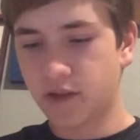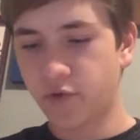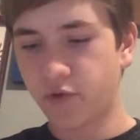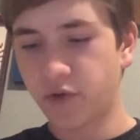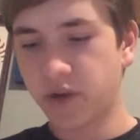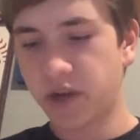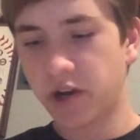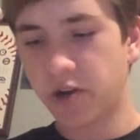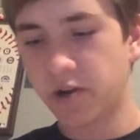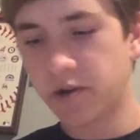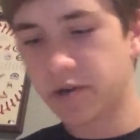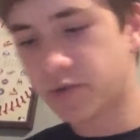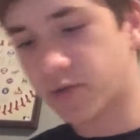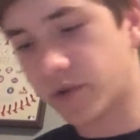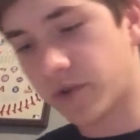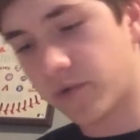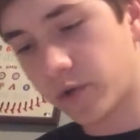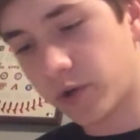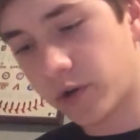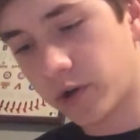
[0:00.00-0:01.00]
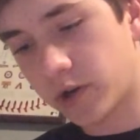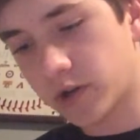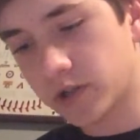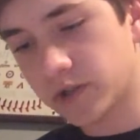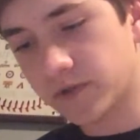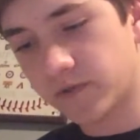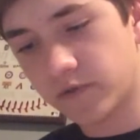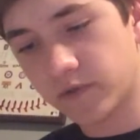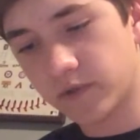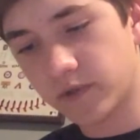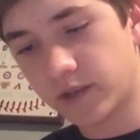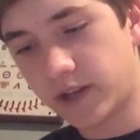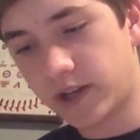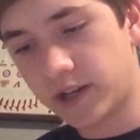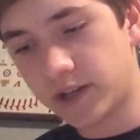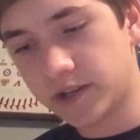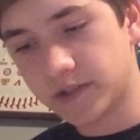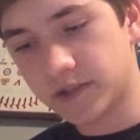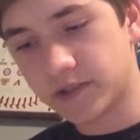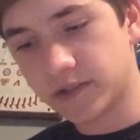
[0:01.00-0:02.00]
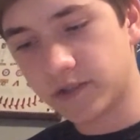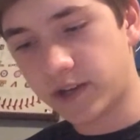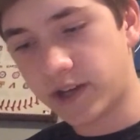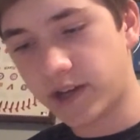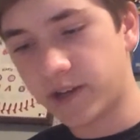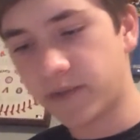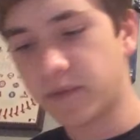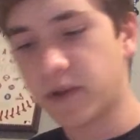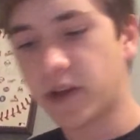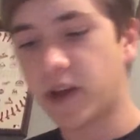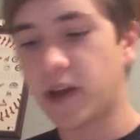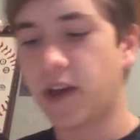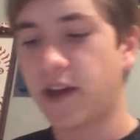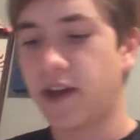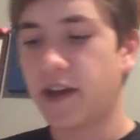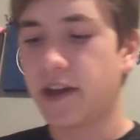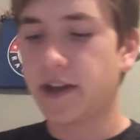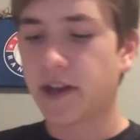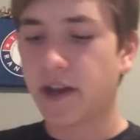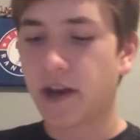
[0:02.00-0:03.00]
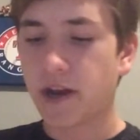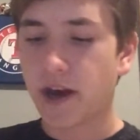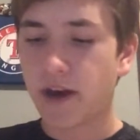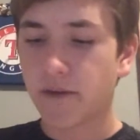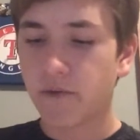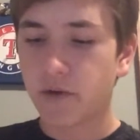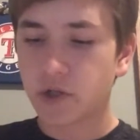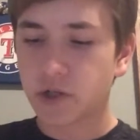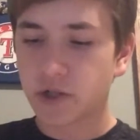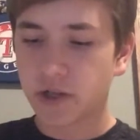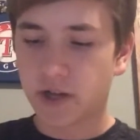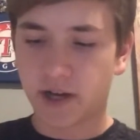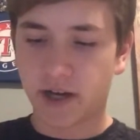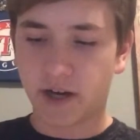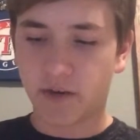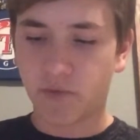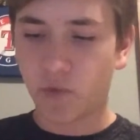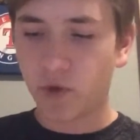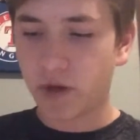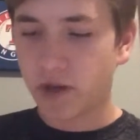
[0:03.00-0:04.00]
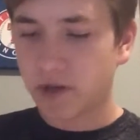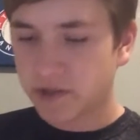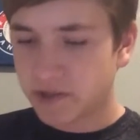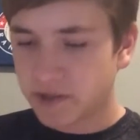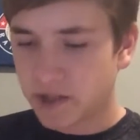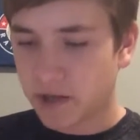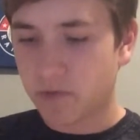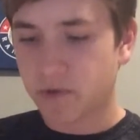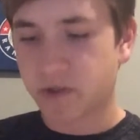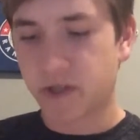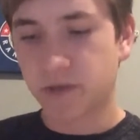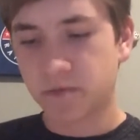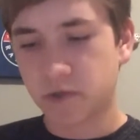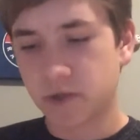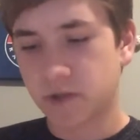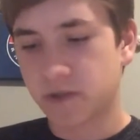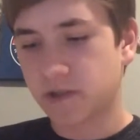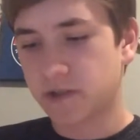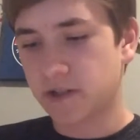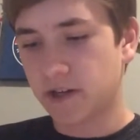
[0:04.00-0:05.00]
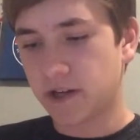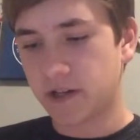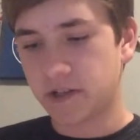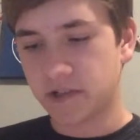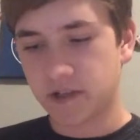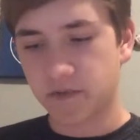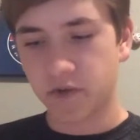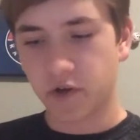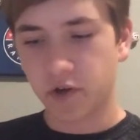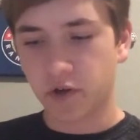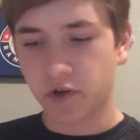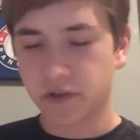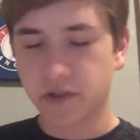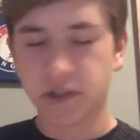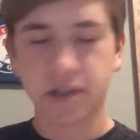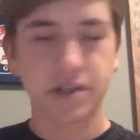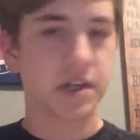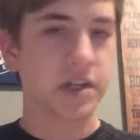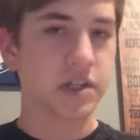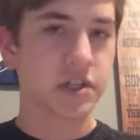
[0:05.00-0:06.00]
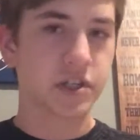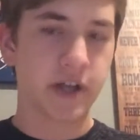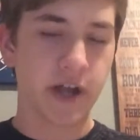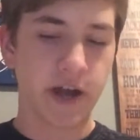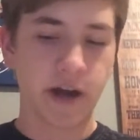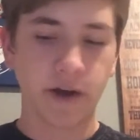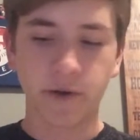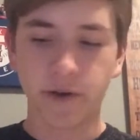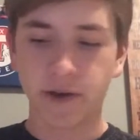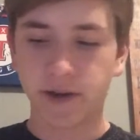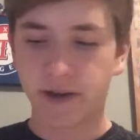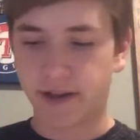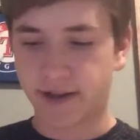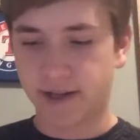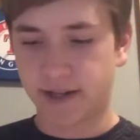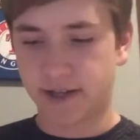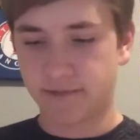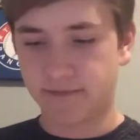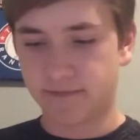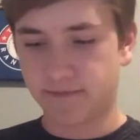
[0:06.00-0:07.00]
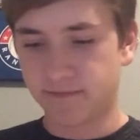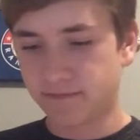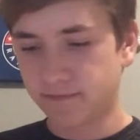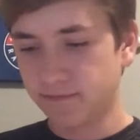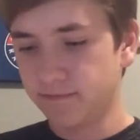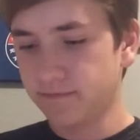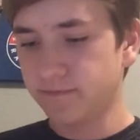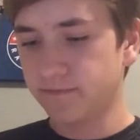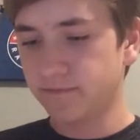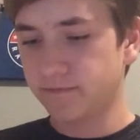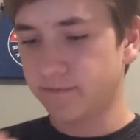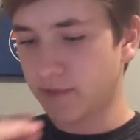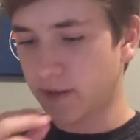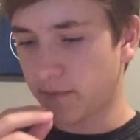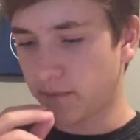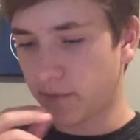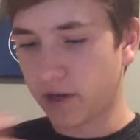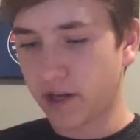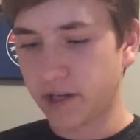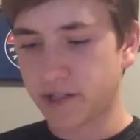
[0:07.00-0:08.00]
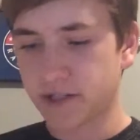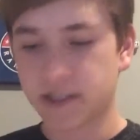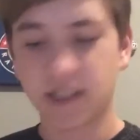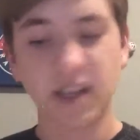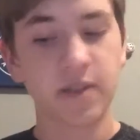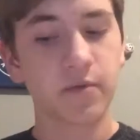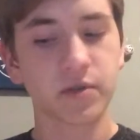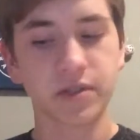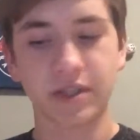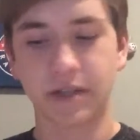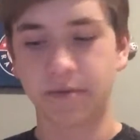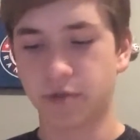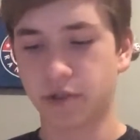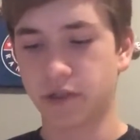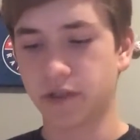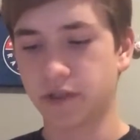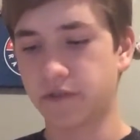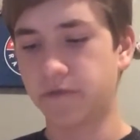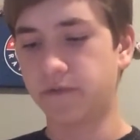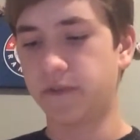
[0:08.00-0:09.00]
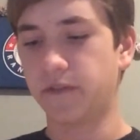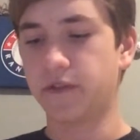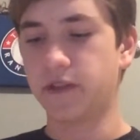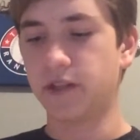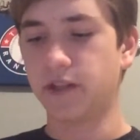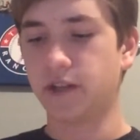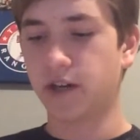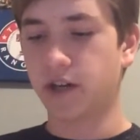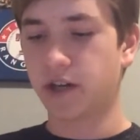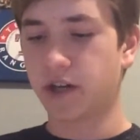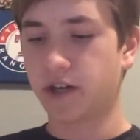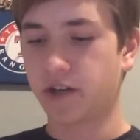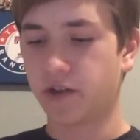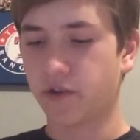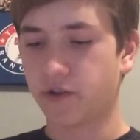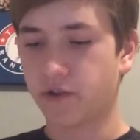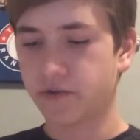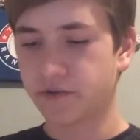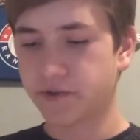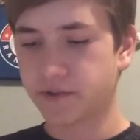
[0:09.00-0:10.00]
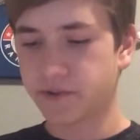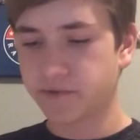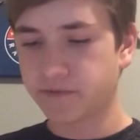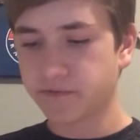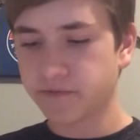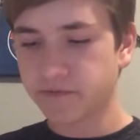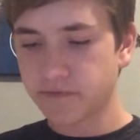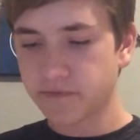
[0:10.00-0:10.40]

three carries, 24 yards, eight, eight, in eight average. Um, Witten, 10 receptions, 97 yards, a touchdown. Um, Bryant, seven receptions, 59 yards,